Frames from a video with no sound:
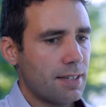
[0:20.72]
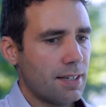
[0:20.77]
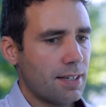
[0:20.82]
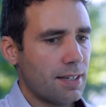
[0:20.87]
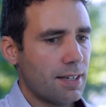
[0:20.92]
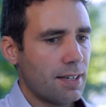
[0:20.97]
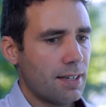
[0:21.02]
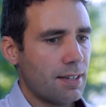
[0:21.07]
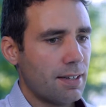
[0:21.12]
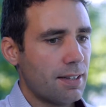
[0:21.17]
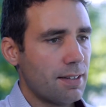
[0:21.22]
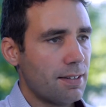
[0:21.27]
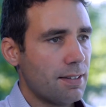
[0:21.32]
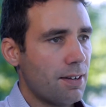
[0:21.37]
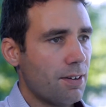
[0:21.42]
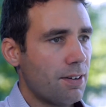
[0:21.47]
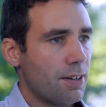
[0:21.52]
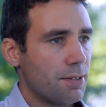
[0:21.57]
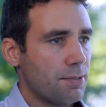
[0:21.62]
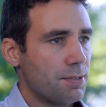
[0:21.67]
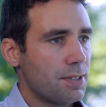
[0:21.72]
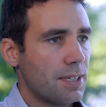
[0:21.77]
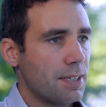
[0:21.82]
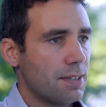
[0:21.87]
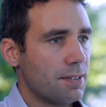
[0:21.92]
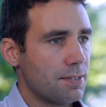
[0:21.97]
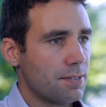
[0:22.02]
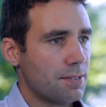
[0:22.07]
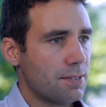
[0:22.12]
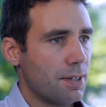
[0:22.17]
uh, IoT
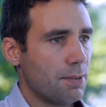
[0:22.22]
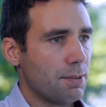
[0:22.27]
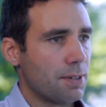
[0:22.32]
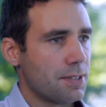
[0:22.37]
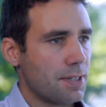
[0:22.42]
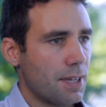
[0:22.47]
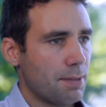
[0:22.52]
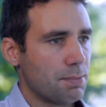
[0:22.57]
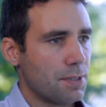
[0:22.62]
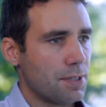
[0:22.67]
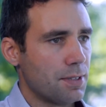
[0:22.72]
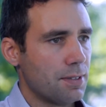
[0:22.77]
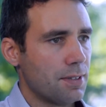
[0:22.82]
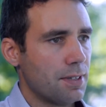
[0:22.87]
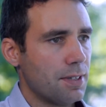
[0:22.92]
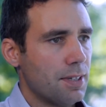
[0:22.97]
is no exception.